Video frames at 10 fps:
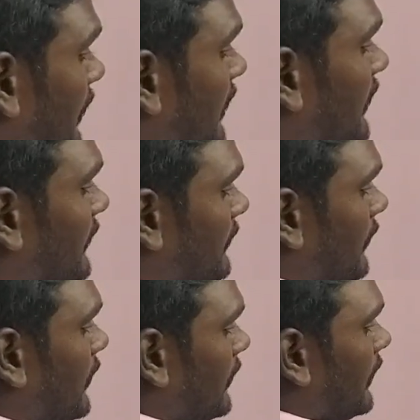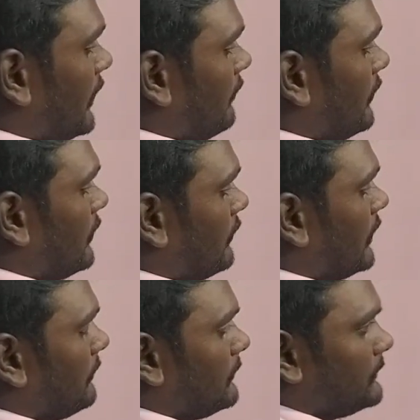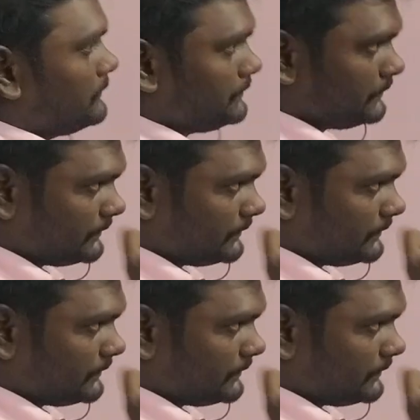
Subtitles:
P is not equal to M.